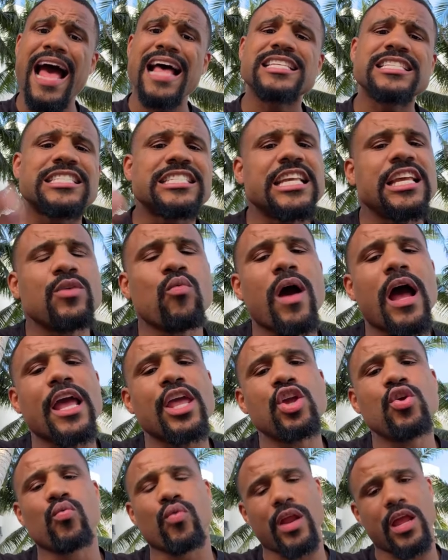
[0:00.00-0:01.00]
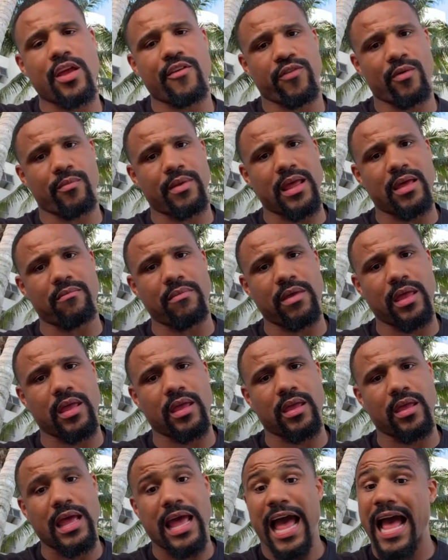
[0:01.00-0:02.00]
I see why you ran from that
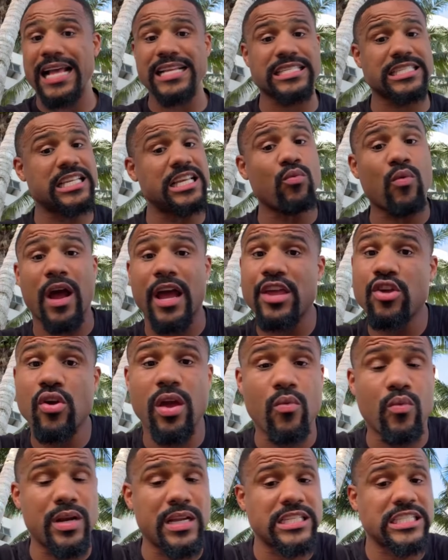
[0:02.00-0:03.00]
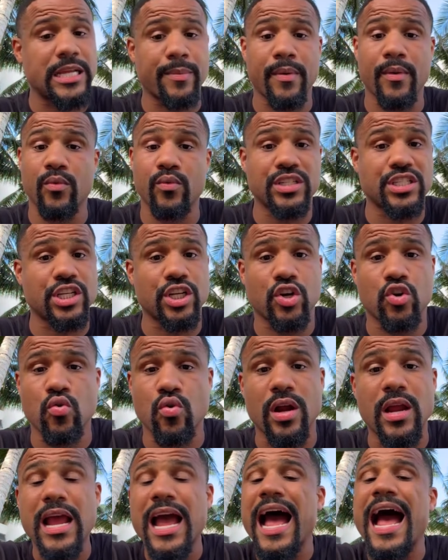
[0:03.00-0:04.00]
man. I see why you ain't want to step up with
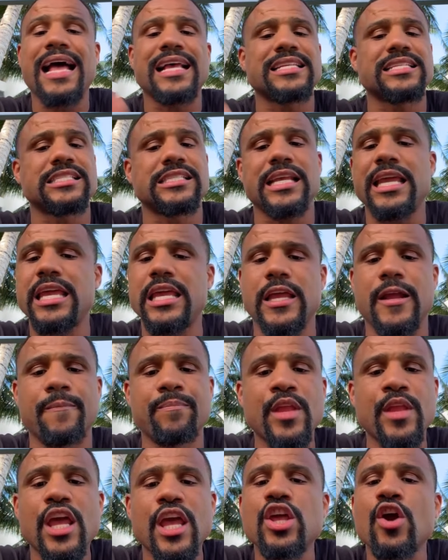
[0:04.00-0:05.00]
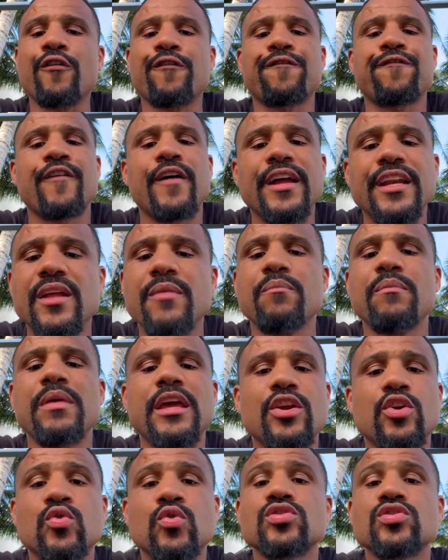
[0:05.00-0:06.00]
Shakur. I see. Your
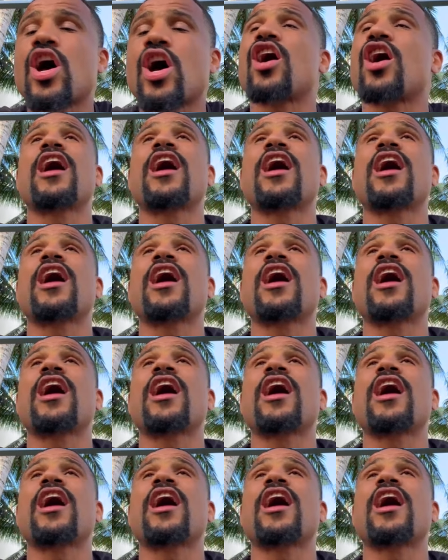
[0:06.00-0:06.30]
fundamentals